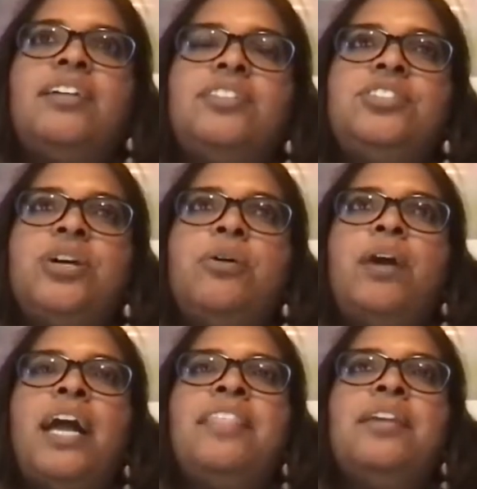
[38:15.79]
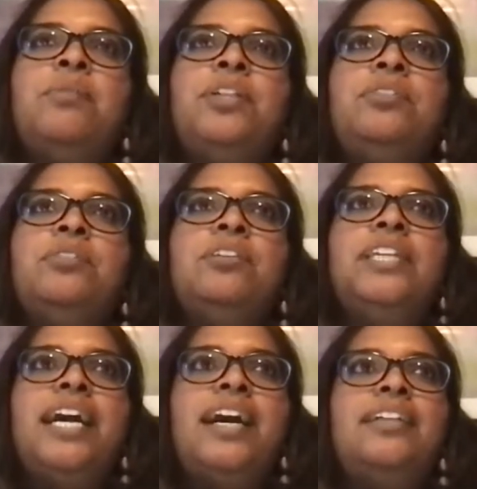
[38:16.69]
So I think when you look
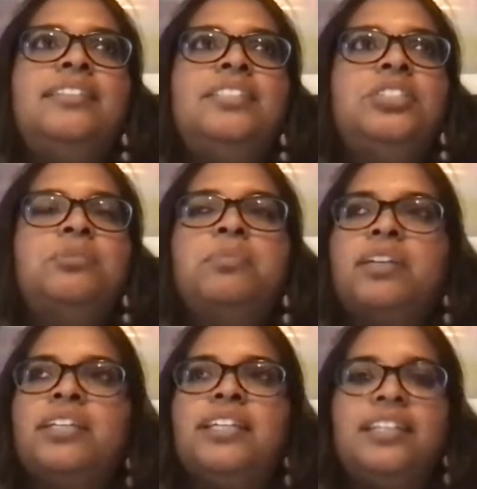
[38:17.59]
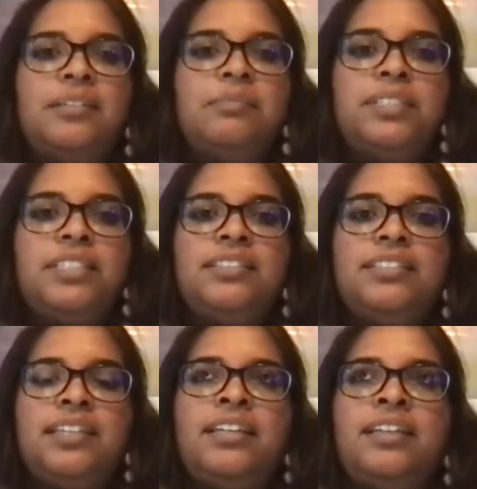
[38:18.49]
at digital marketing companies,
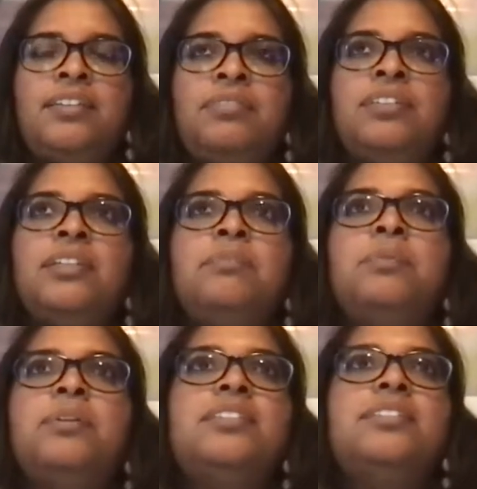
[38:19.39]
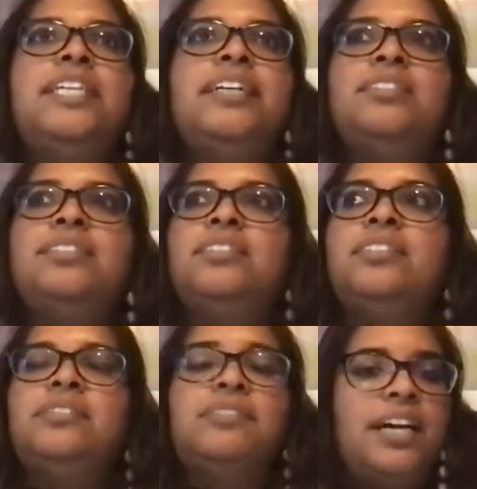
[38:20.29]
it really boils down to
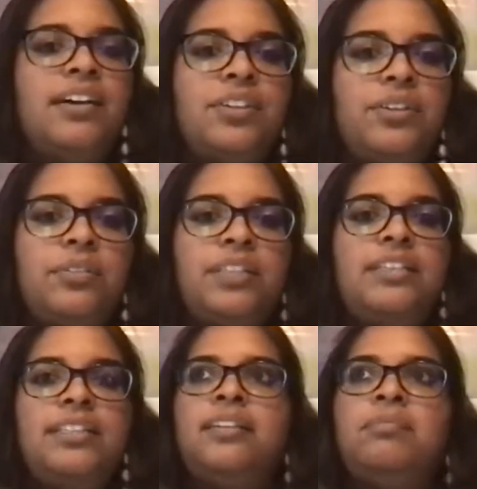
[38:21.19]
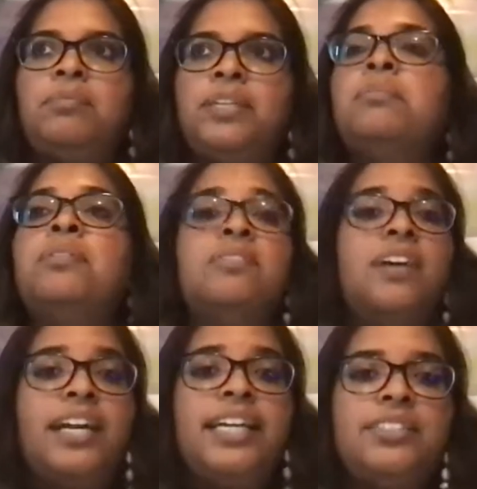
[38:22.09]
the value that they can
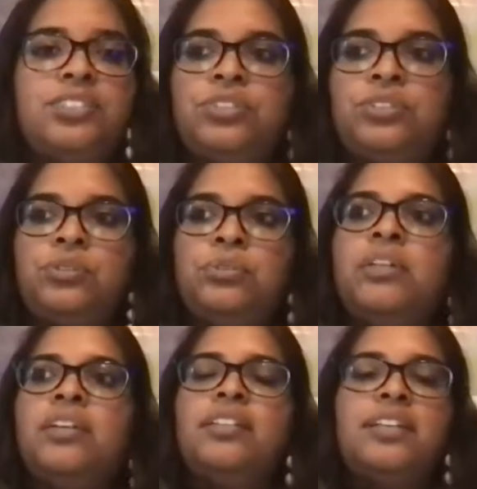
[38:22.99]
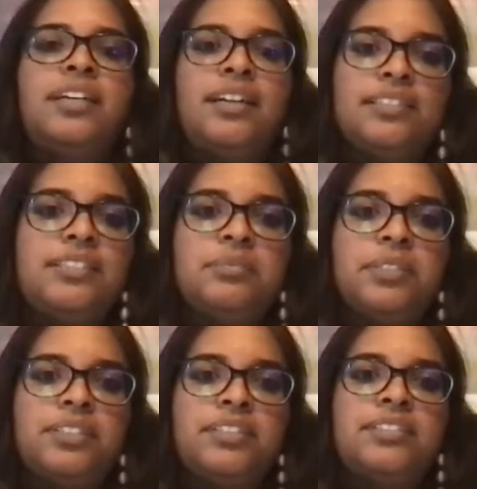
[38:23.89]
provide to their
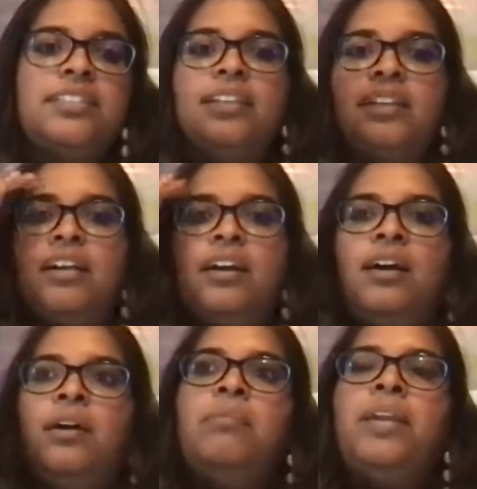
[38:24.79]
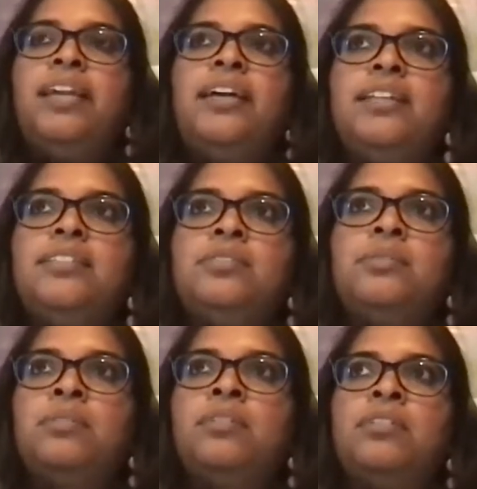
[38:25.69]
customers. And
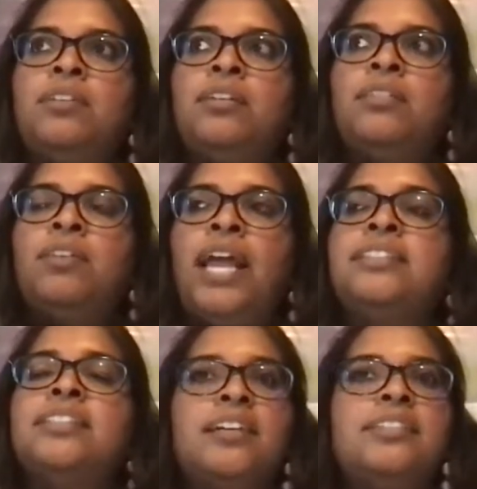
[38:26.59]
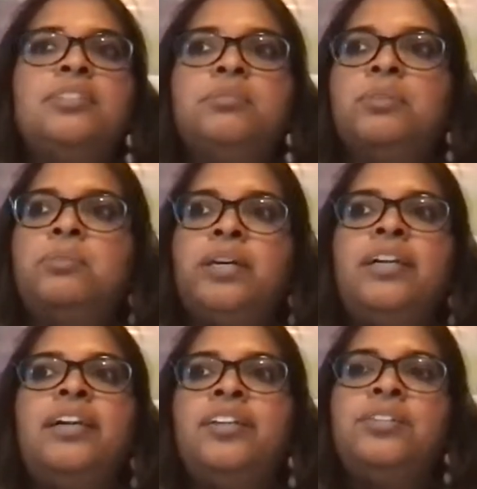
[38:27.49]
as a customer, what
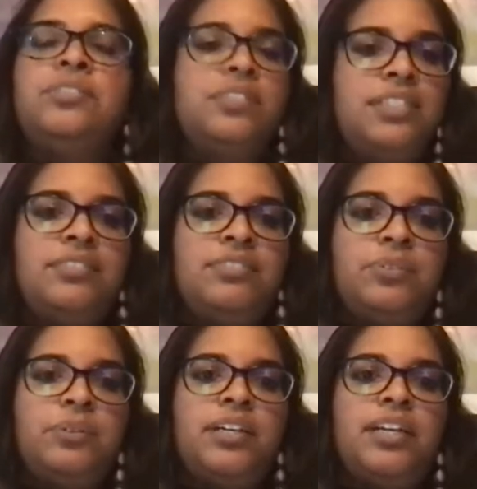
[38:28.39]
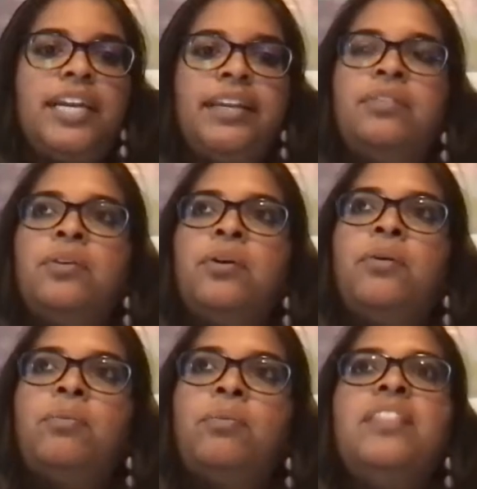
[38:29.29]
are you looking for, and
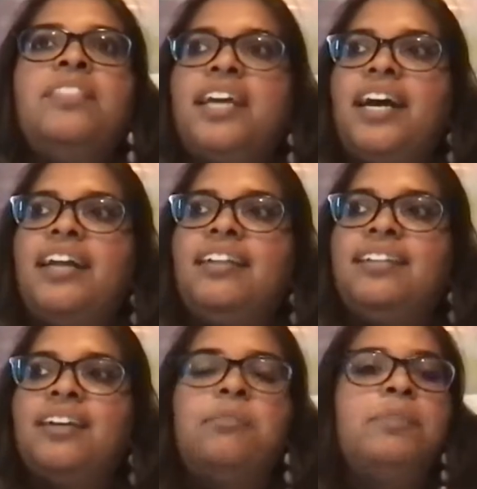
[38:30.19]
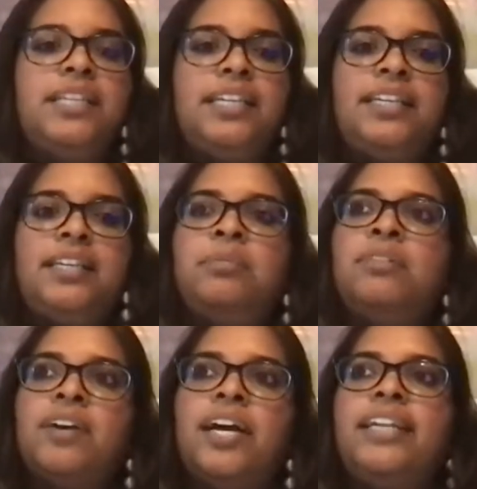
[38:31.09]
what that company can
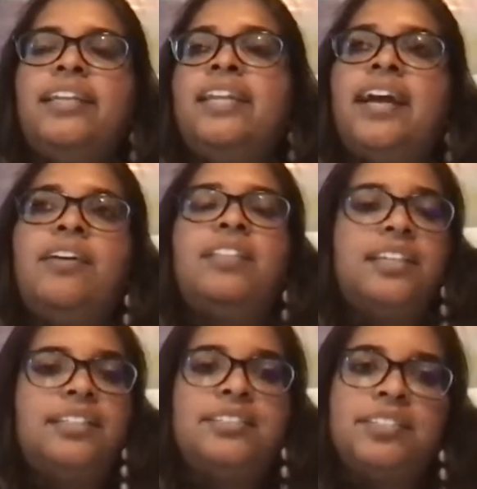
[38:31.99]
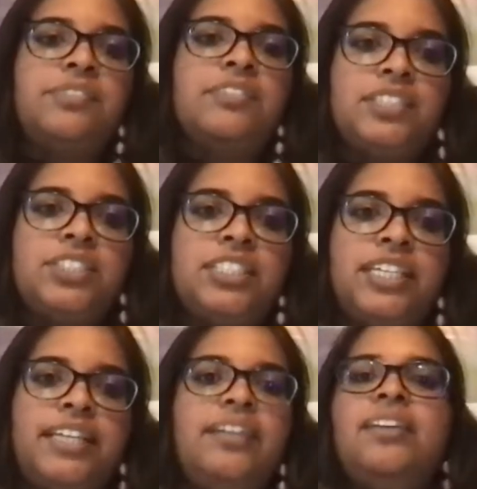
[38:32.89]
provide and how they can
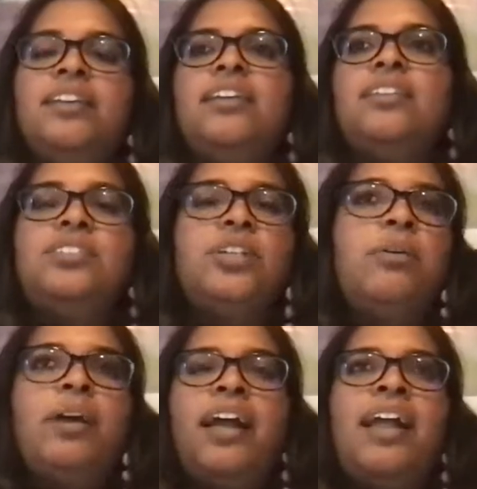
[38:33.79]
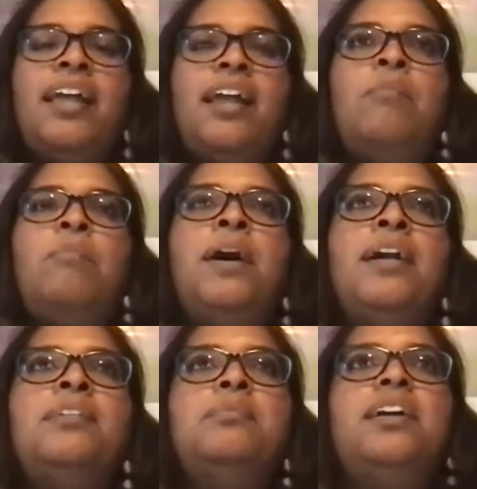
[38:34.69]
differentiate. So
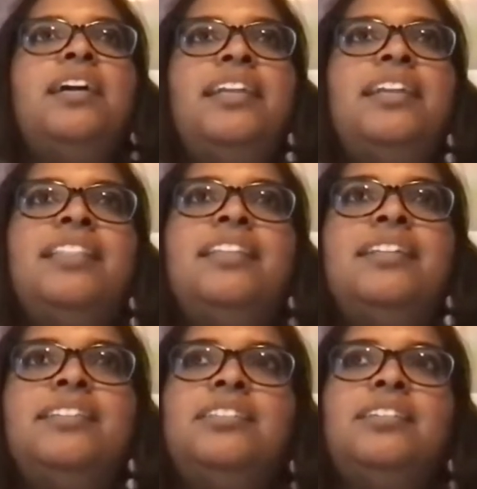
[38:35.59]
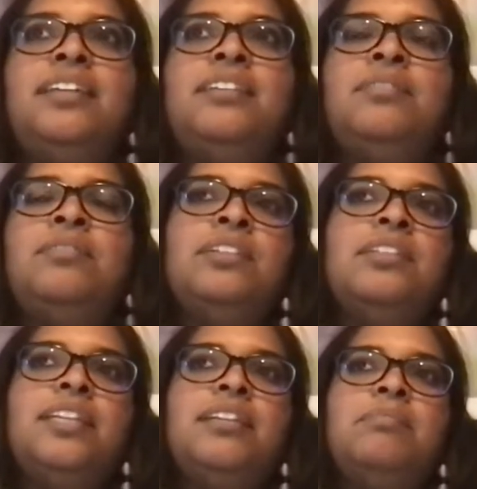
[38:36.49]
bottom line, I think it
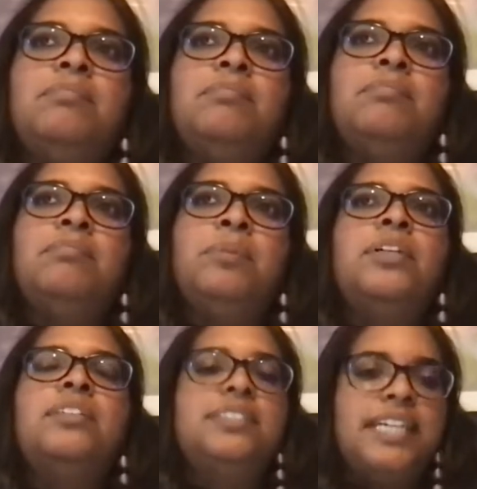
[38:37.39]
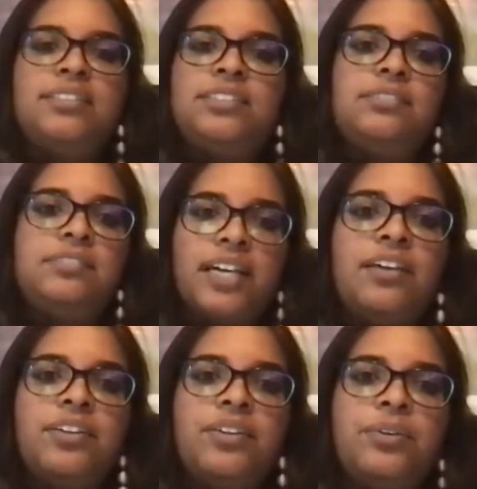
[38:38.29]
really boils down to
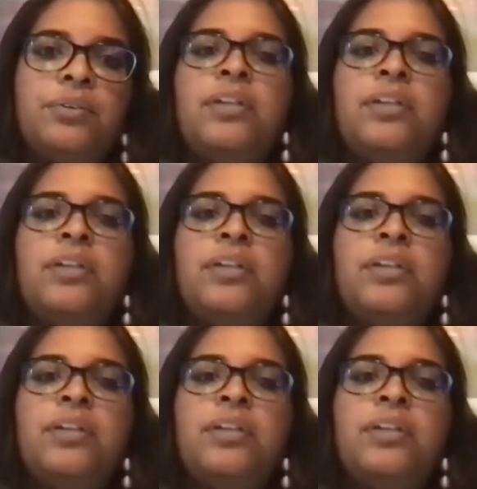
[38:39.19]
value.